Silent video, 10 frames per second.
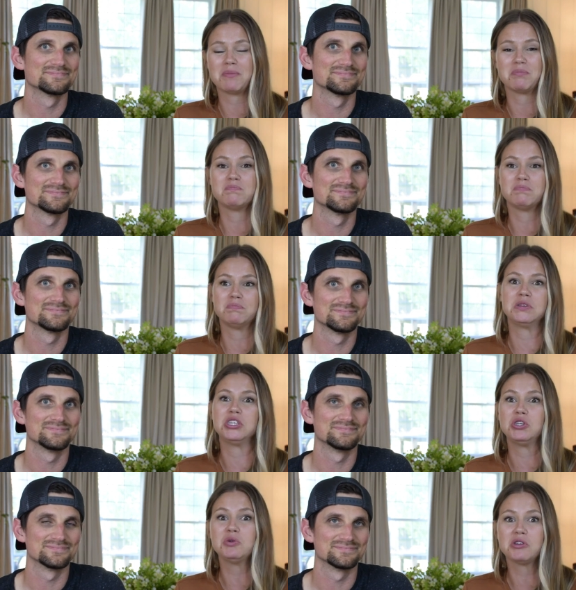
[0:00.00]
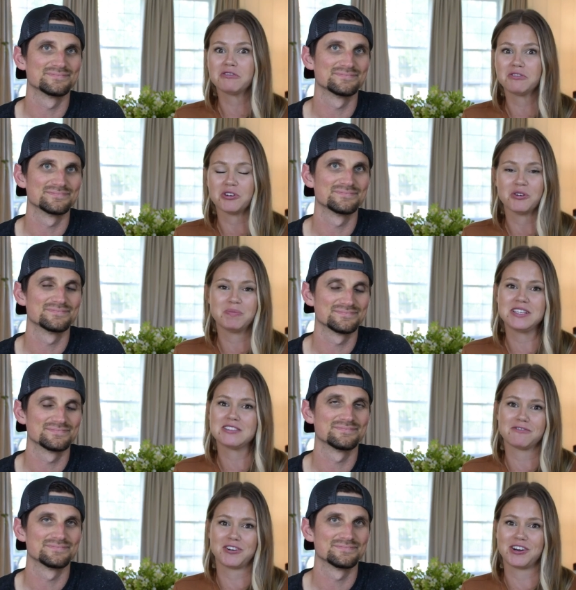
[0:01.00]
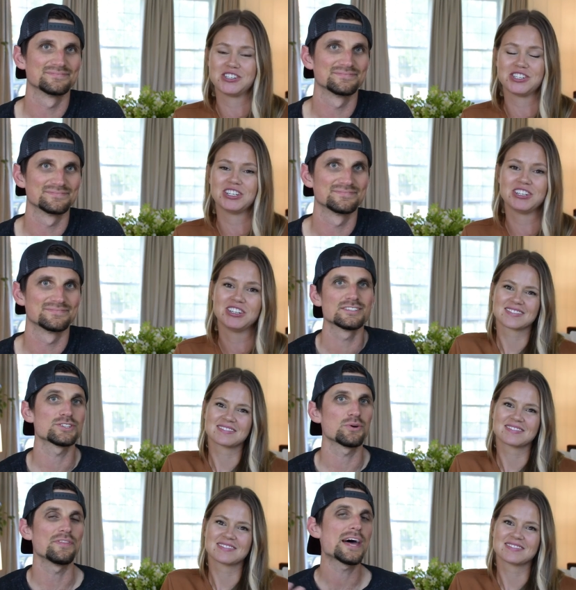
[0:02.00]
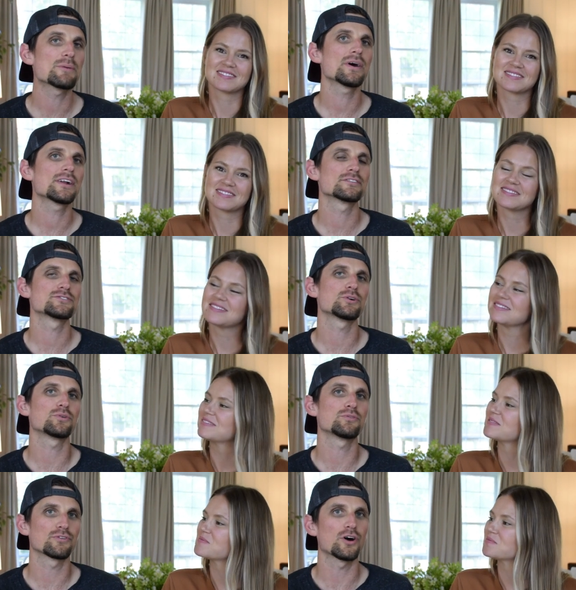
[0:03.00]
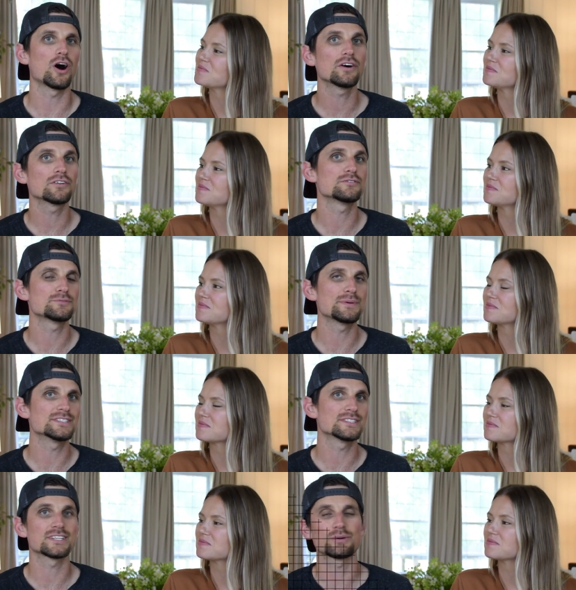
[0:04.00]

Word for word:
Speaker 1: a beautiful piece of furniture.
Speaker 2: So that brought our total for all of those pieces